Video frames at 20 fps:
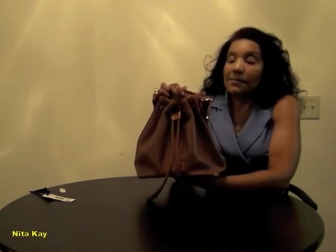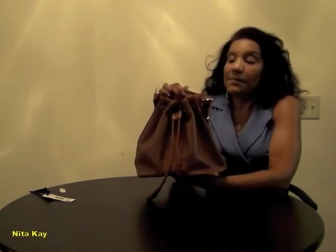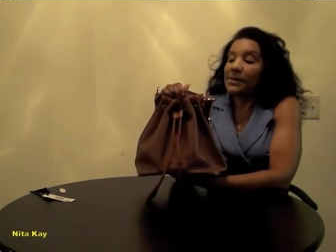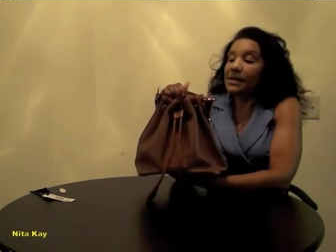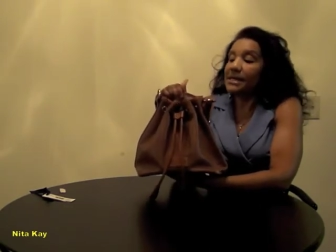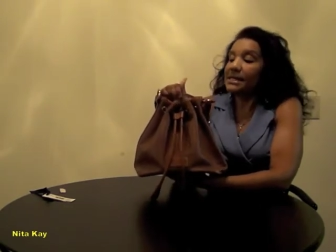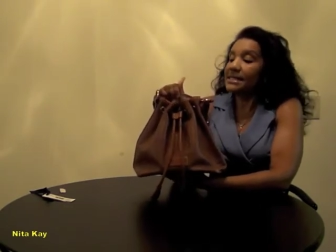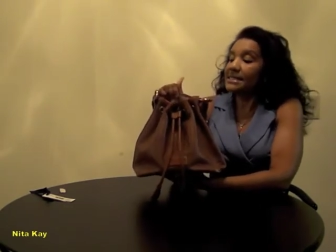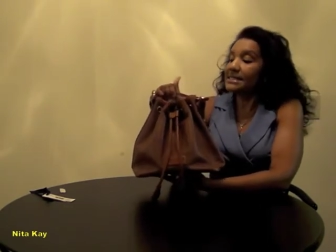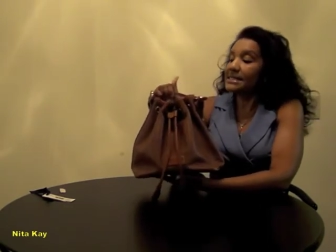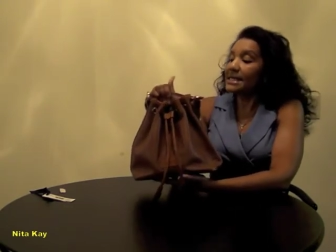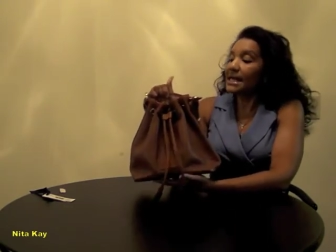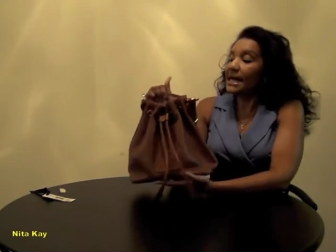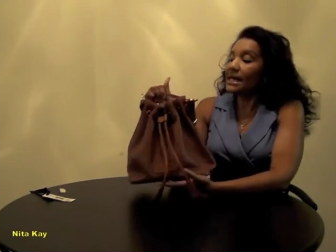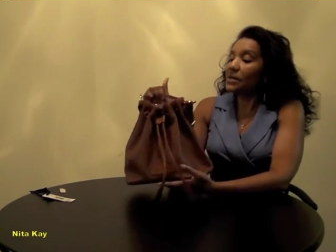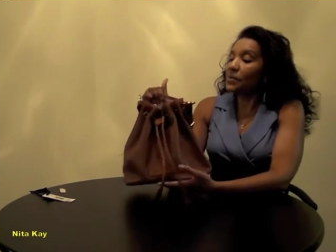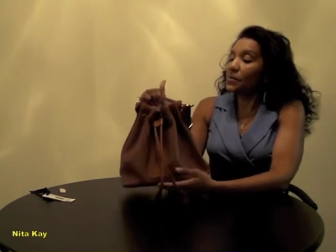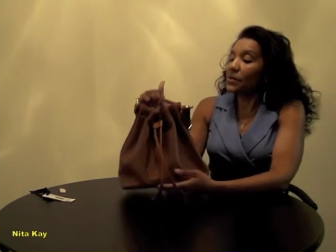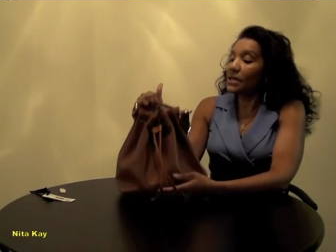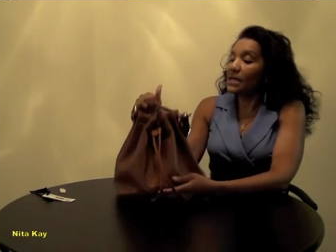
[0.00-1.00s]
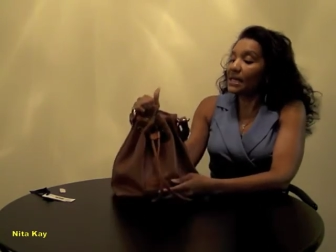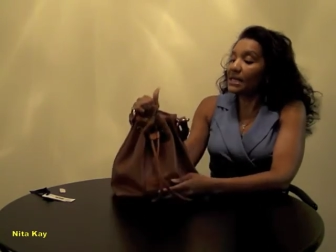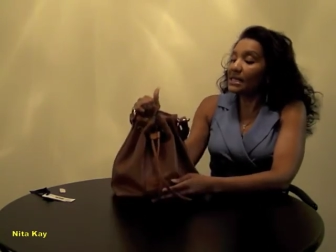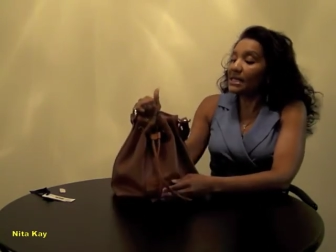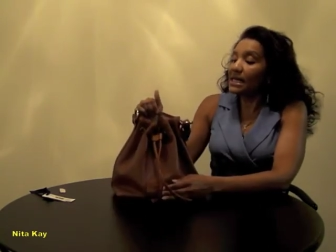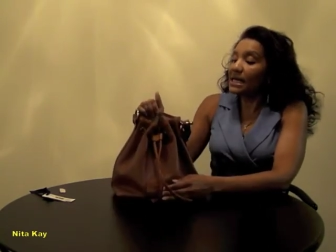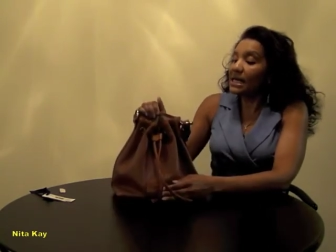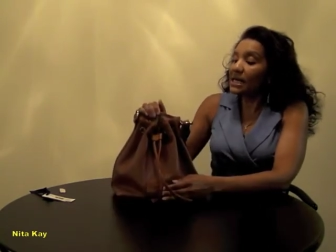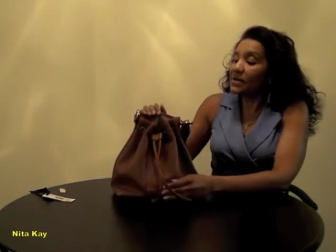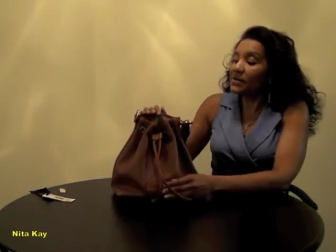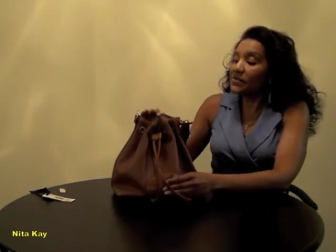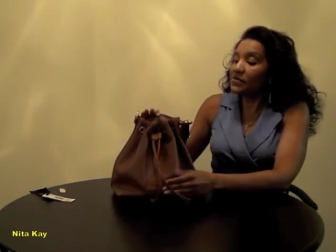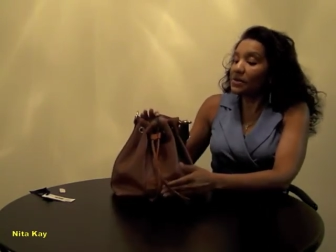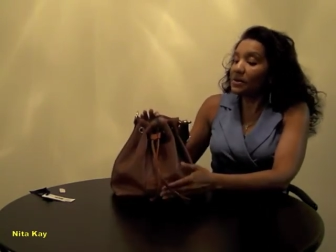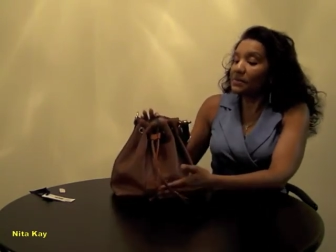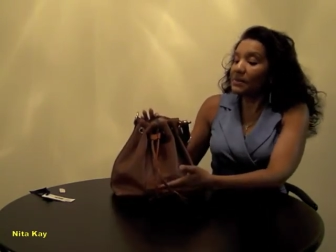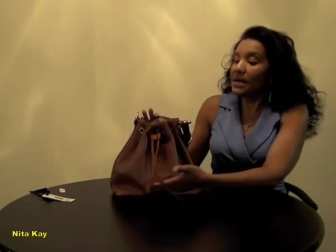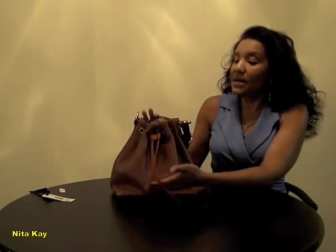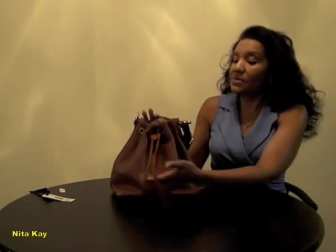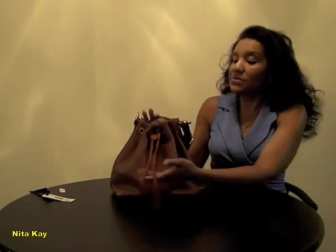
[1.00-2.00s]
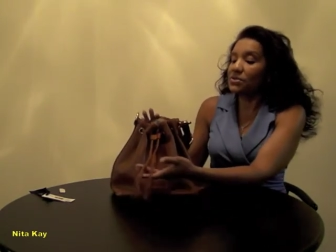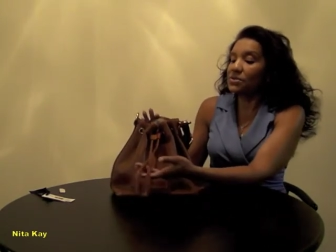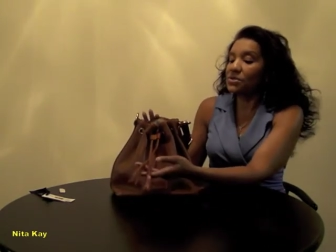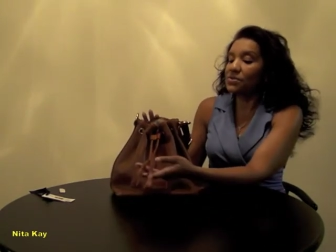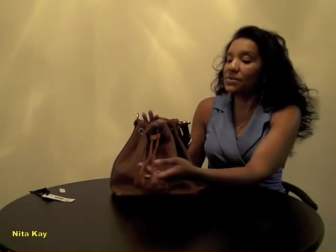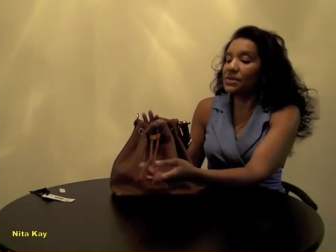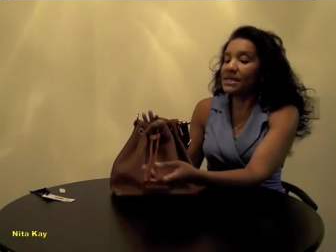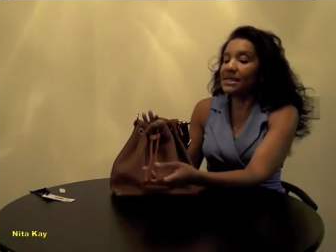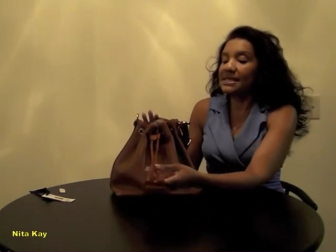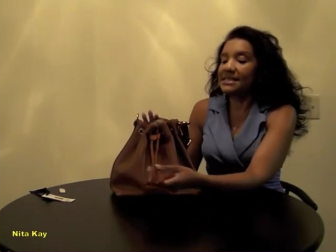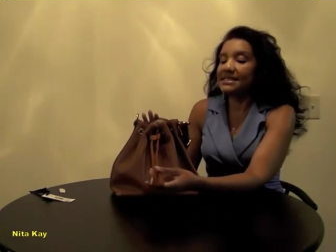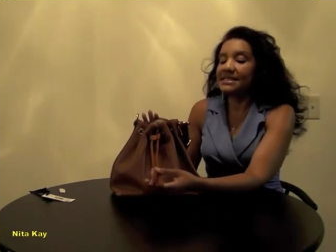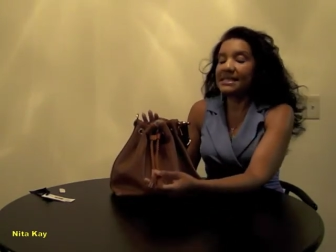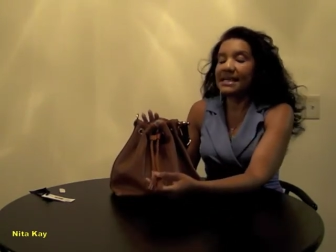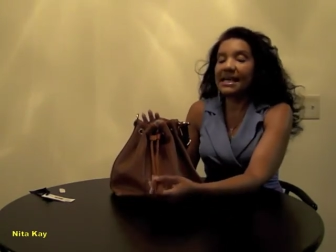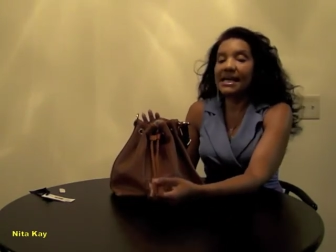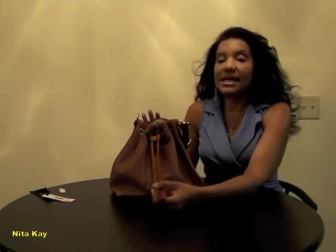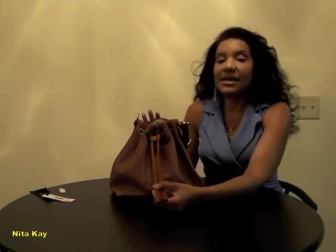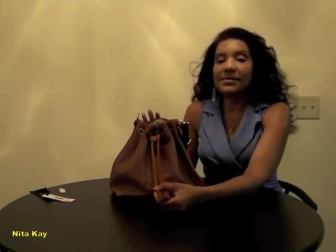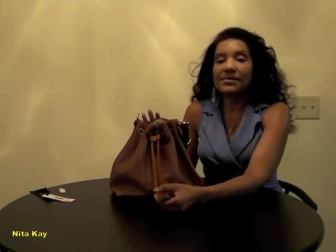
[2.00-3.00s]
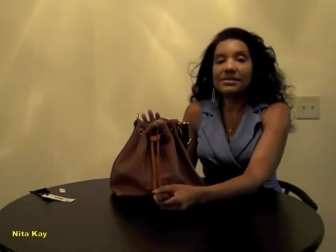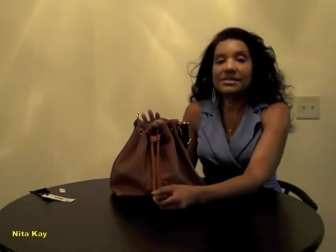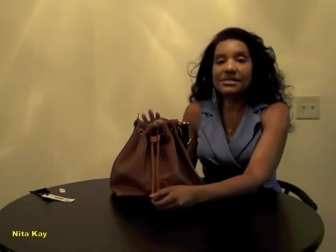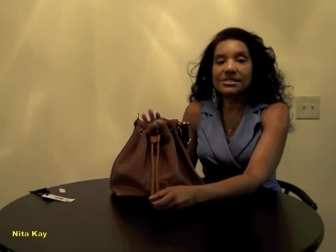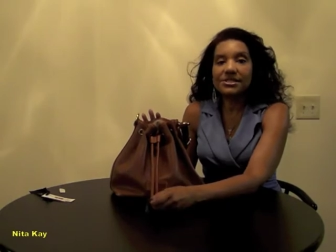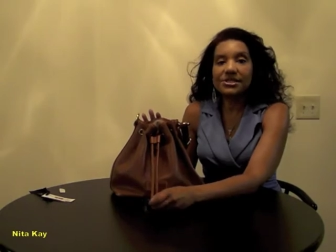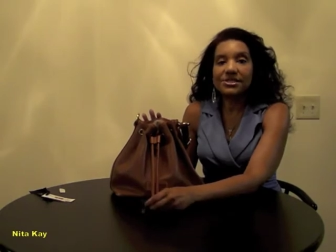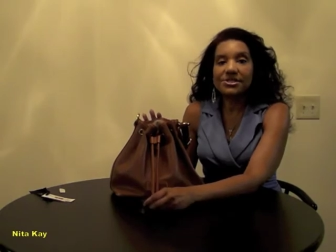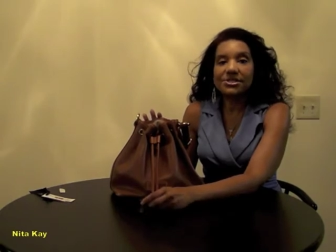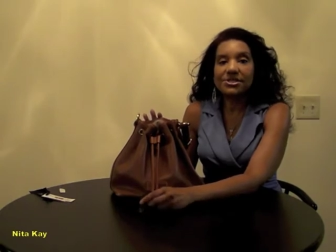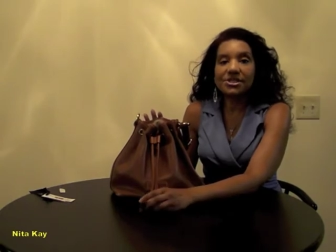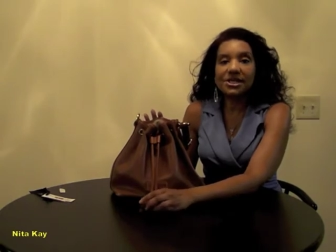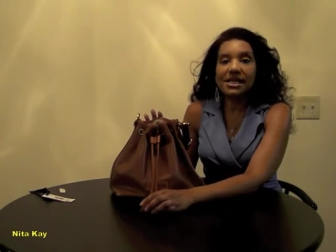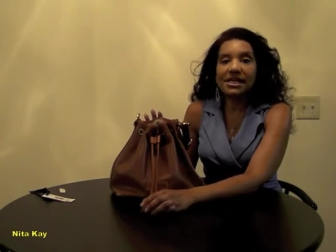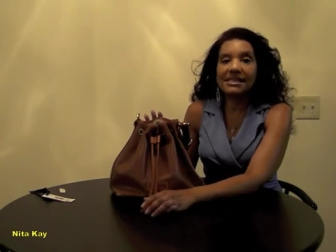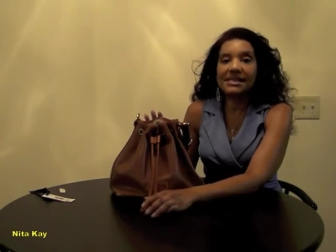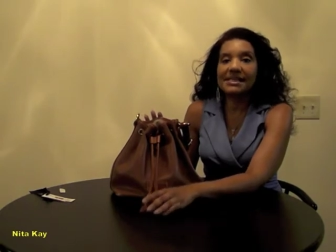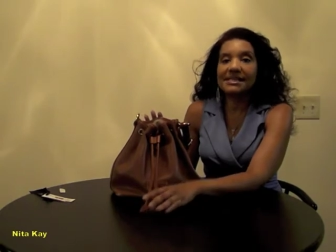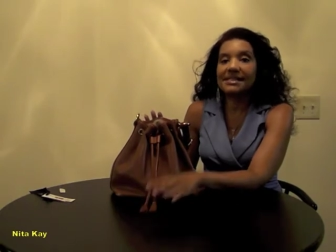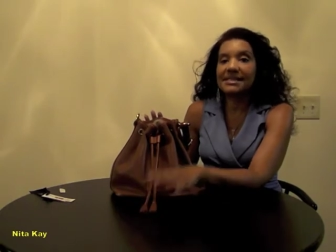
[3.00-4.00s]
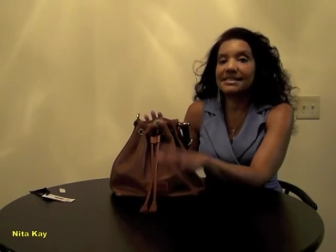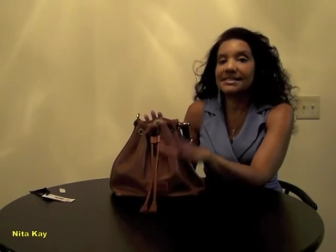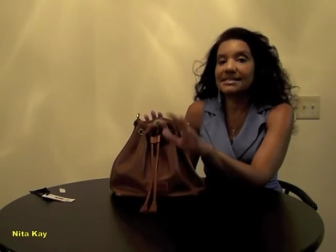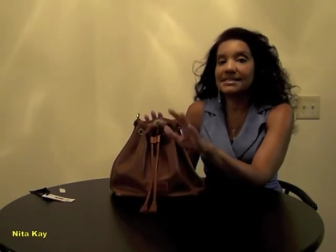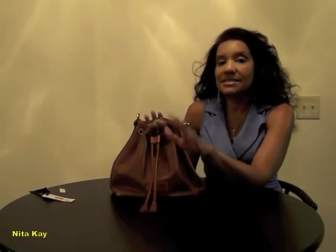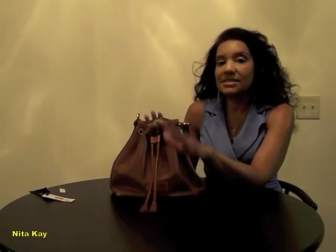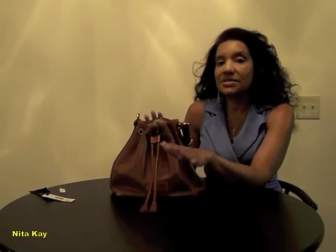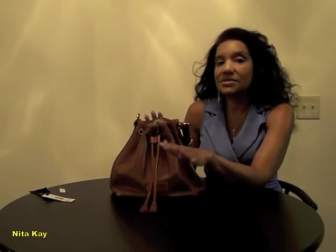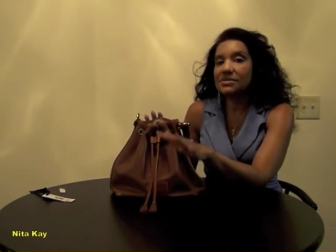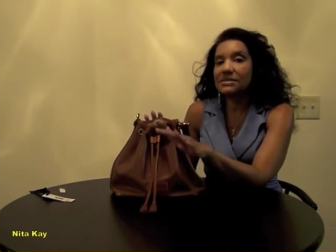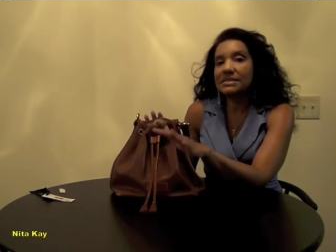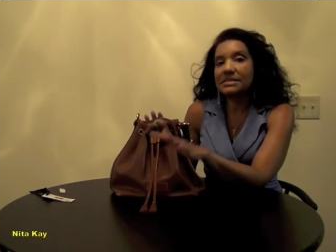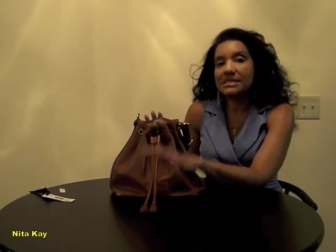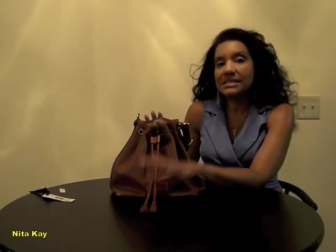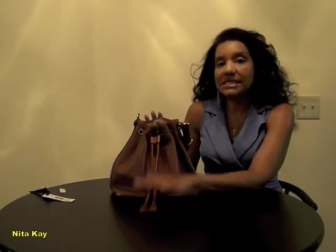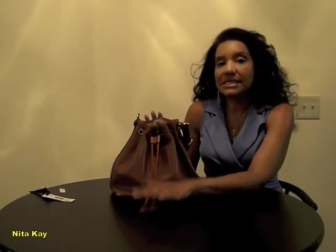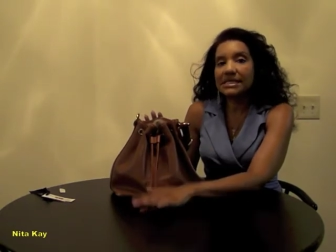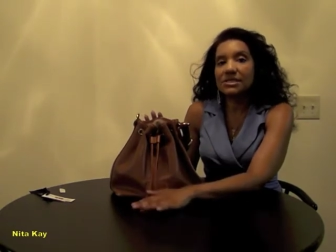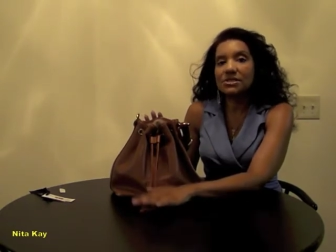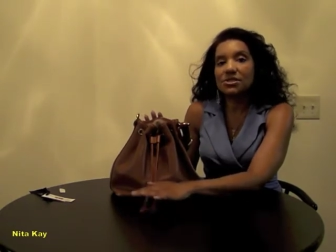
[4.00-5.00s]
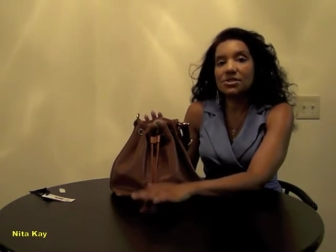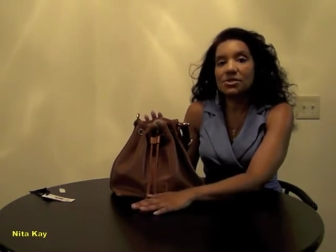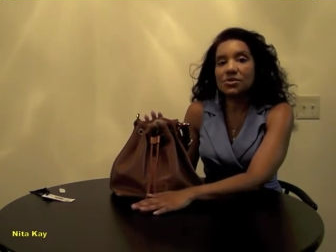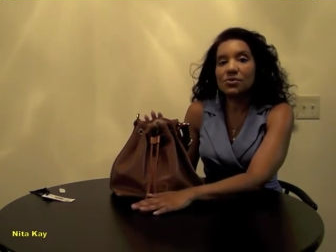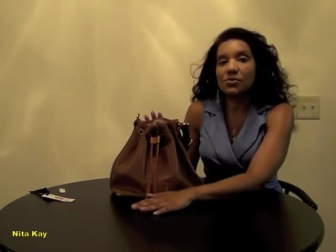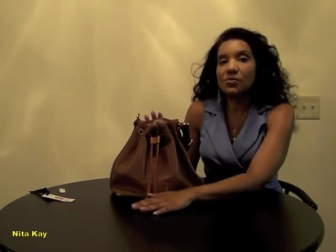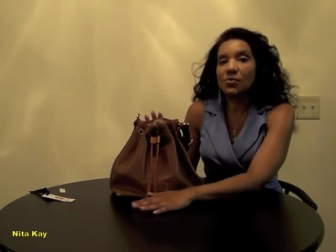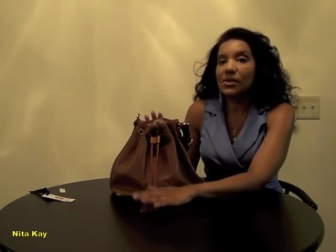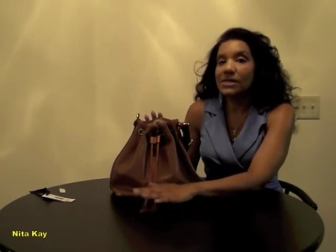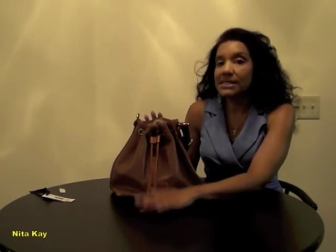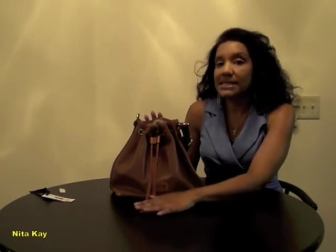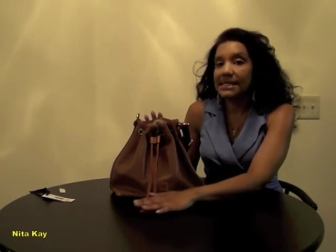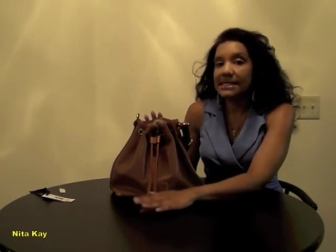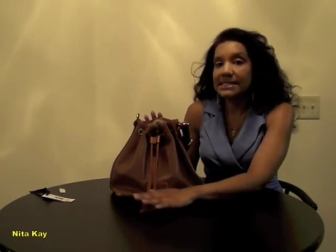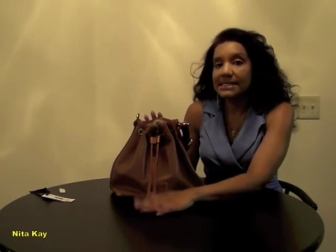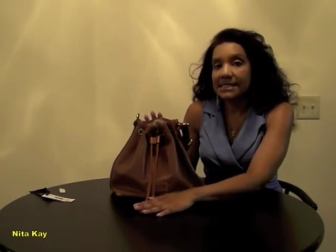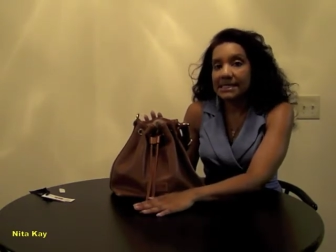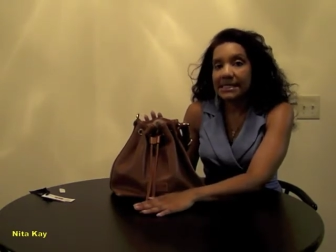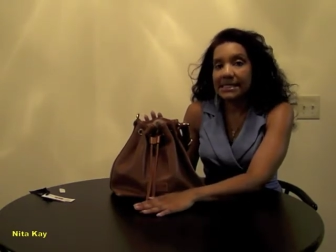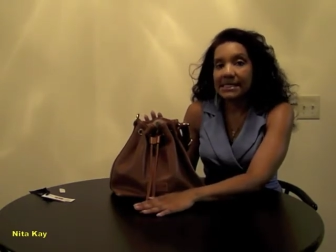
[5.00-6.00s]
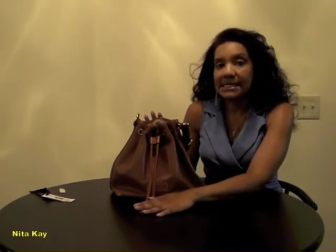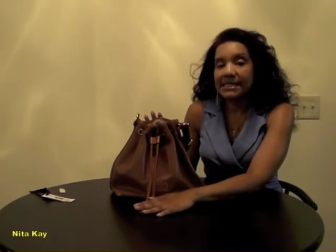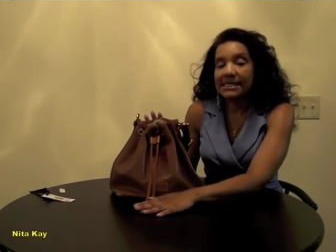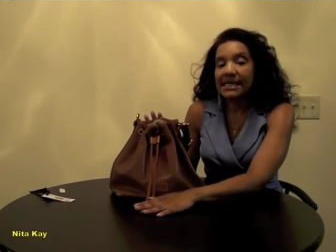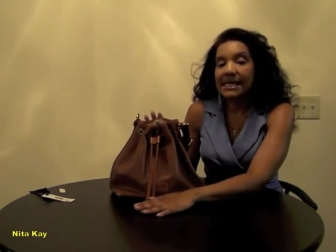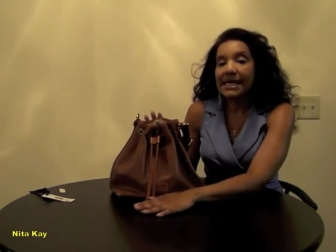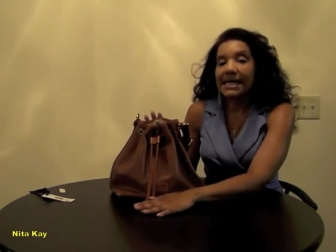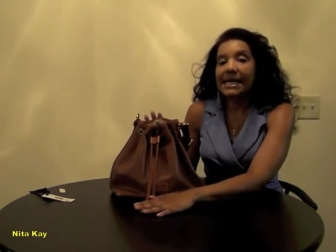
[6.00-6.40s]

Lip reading: But it's kind of what I love about Dooney is the heritage, and that they still stick to what they did,